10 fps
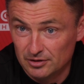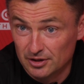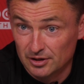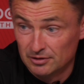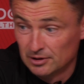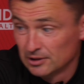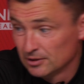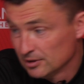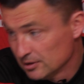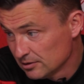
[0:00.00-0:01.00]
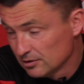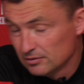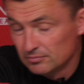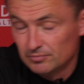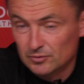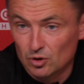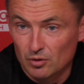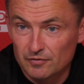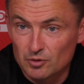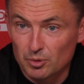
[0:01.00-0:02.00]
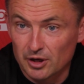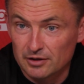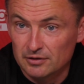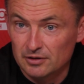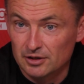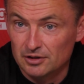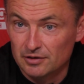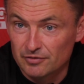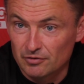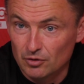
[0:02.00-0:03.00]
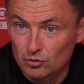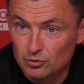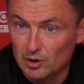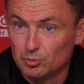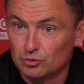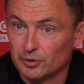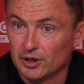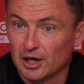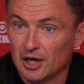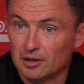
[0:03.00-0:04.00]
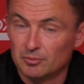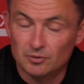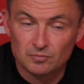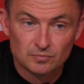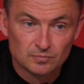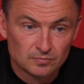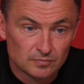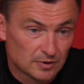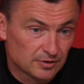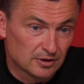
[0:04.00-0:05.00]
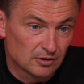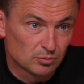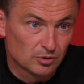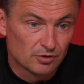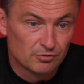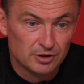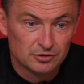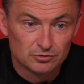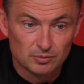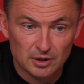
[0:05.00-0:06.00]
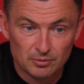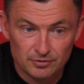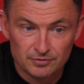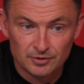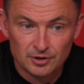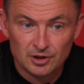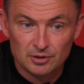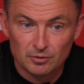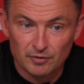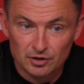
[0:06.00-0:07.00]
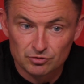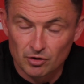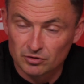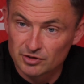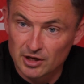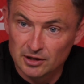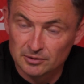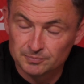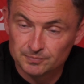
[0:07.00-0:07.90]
that you're going to have to play in a different role to help us win the game. And I think that's one of the reasons why we've had a strong start.